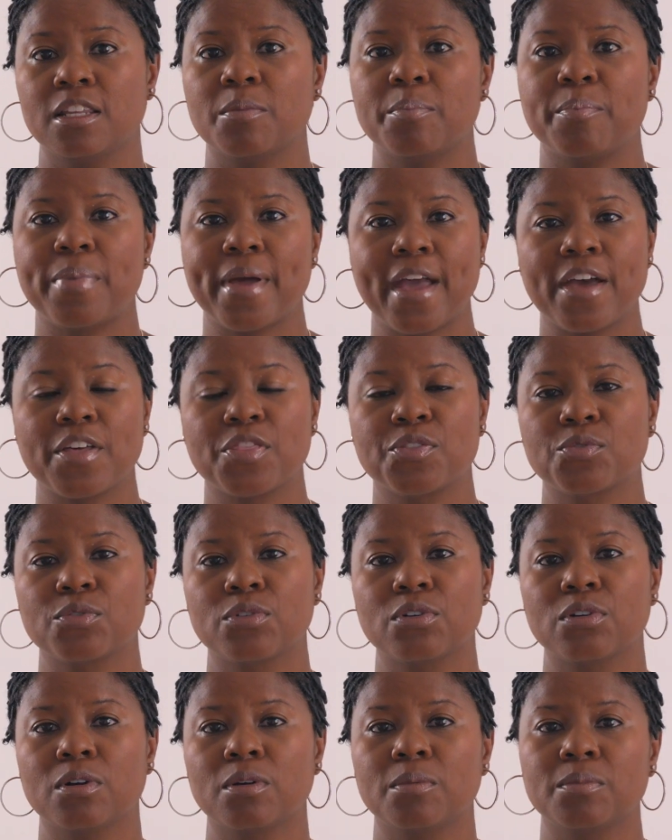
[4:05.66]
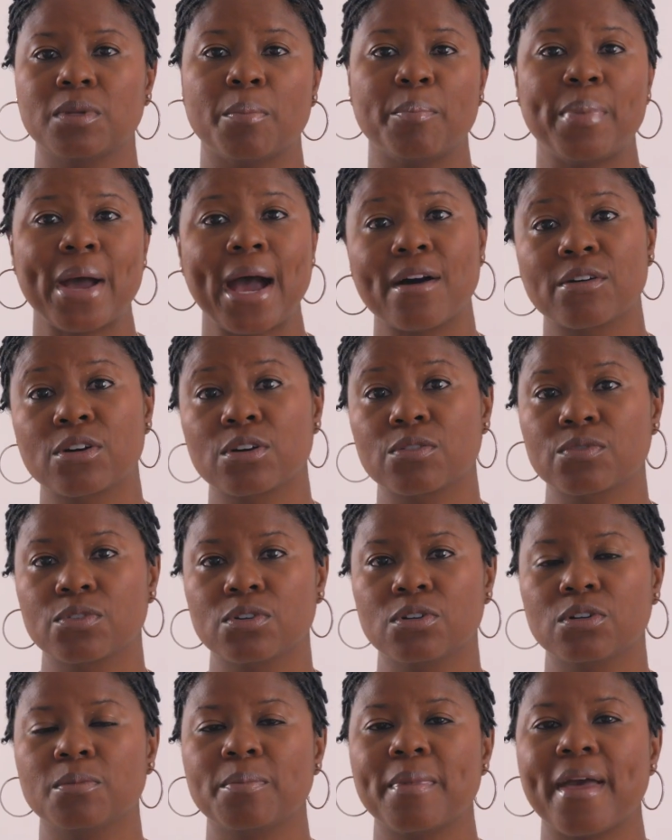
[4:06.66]
the bathroom, the powder
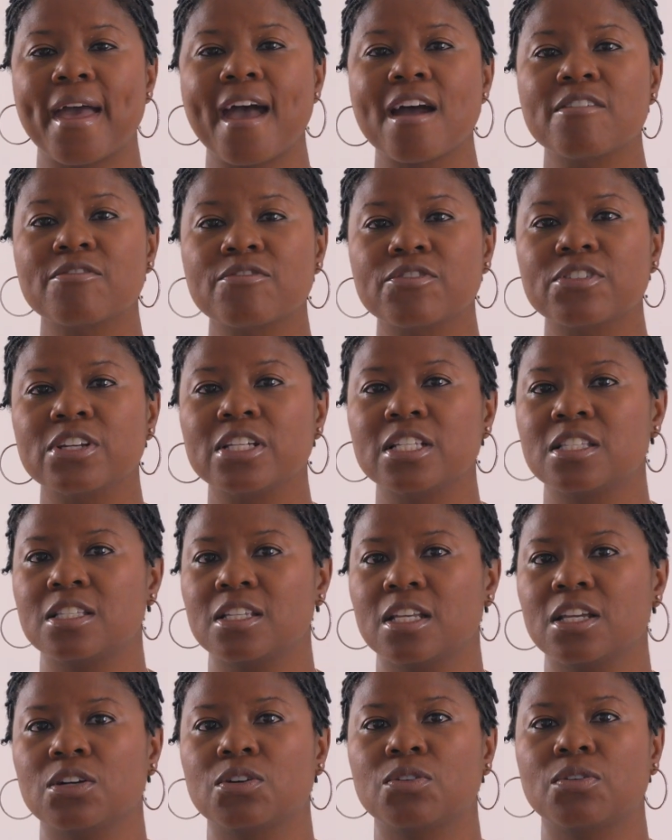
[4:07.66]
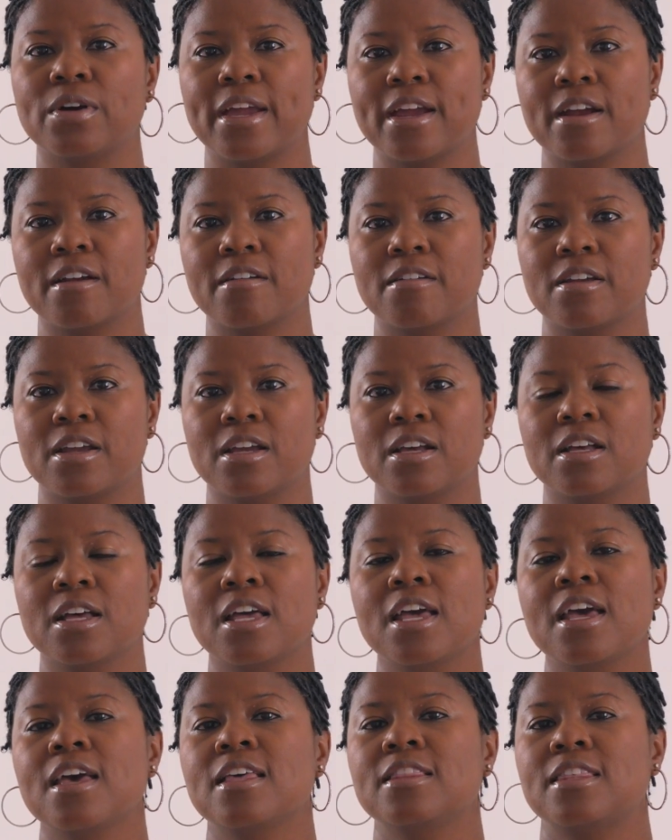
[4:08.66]
room, every single area
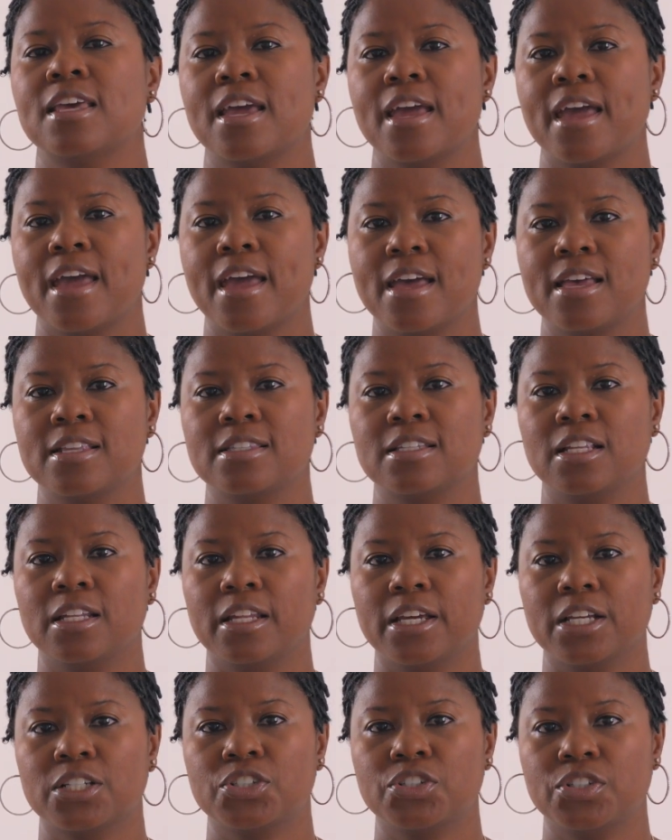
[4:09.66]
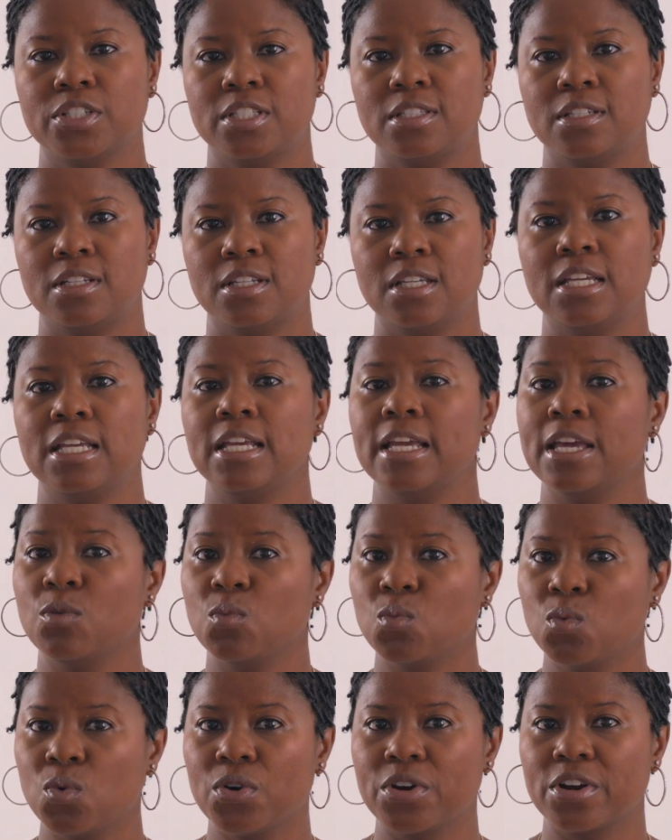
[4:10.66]
that has electricity
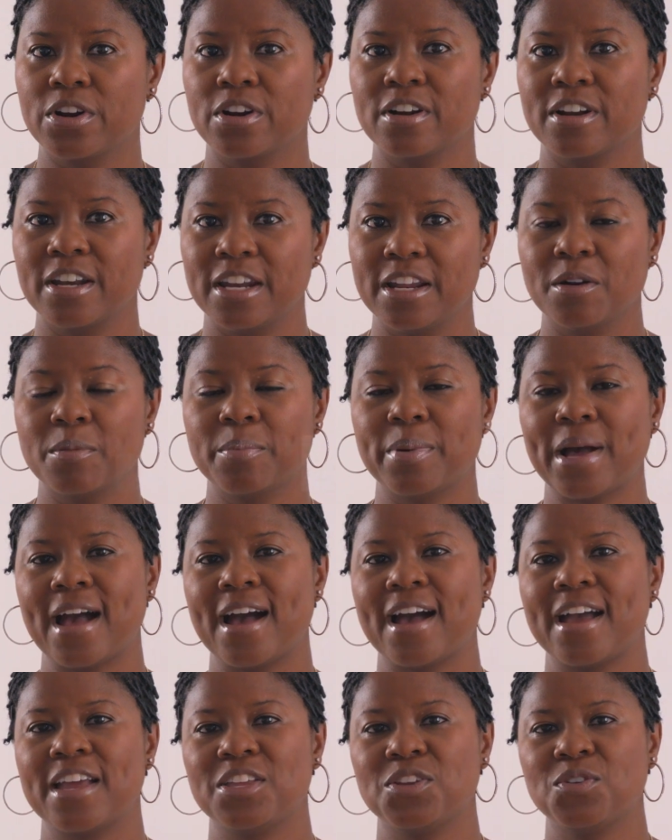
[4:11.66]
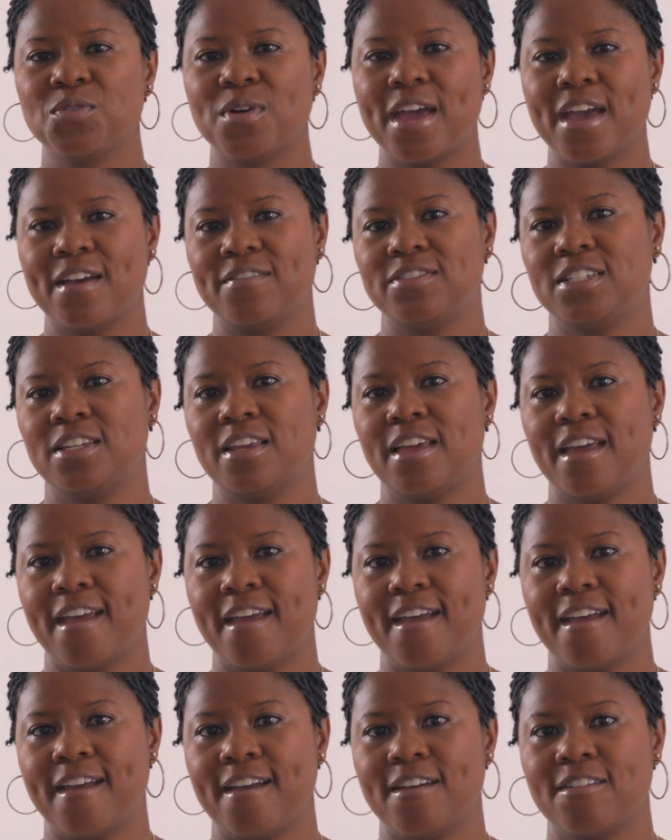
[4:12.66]
and water nearby, you have to
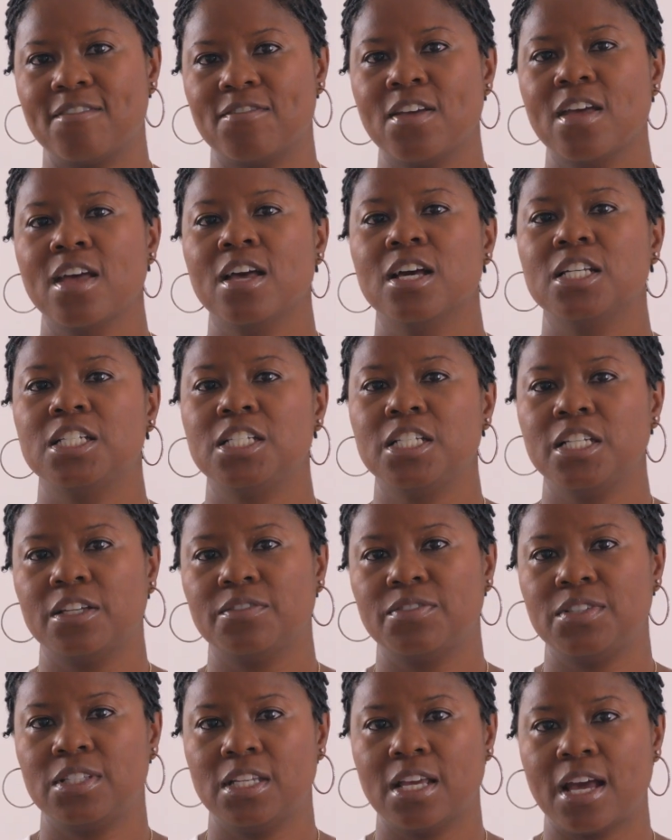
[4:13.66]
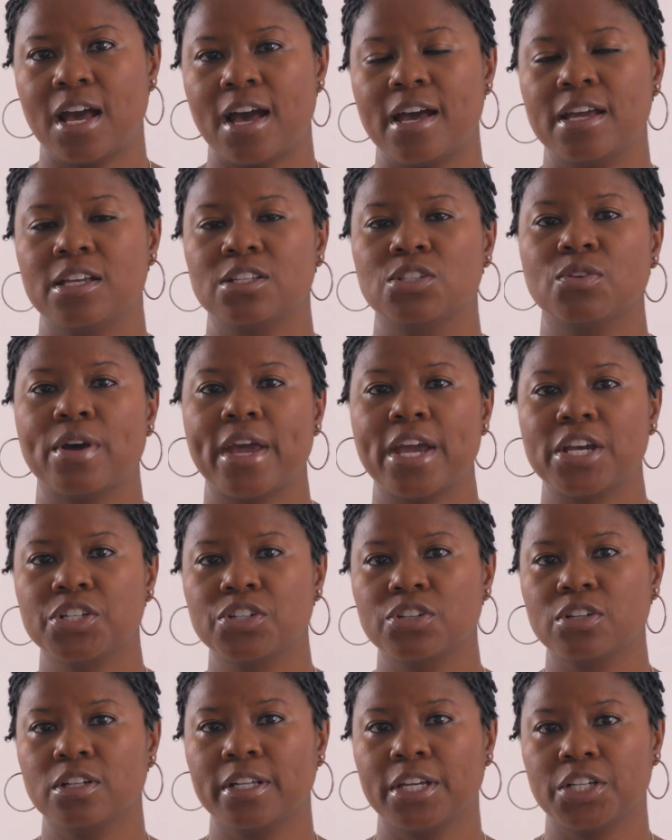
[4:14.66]
have a GFCI. So ask
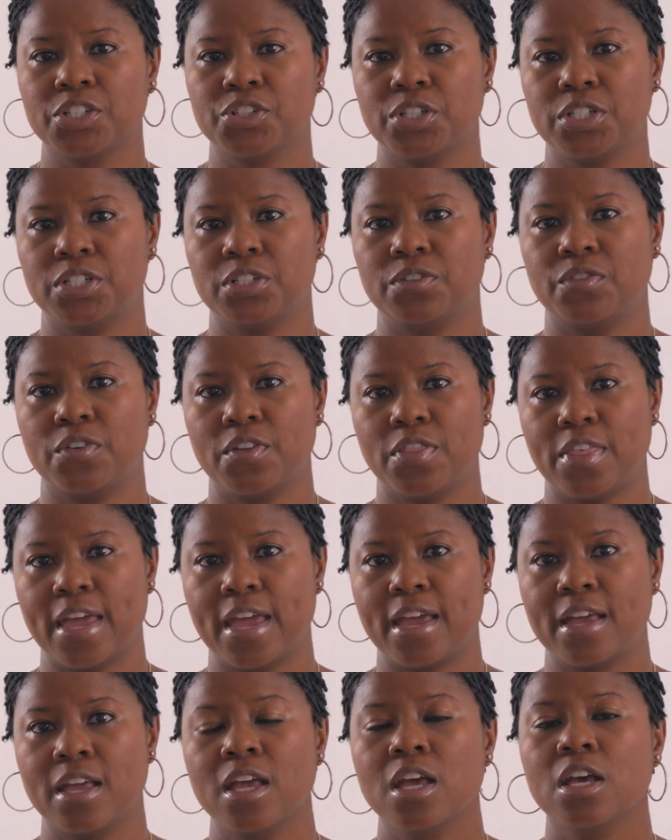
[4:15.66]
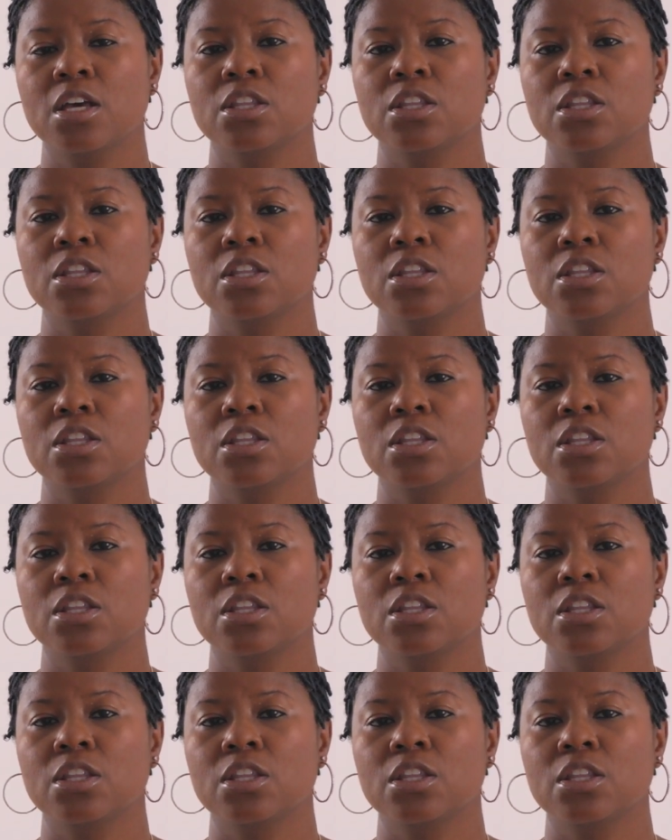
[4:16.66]
your electrician for that.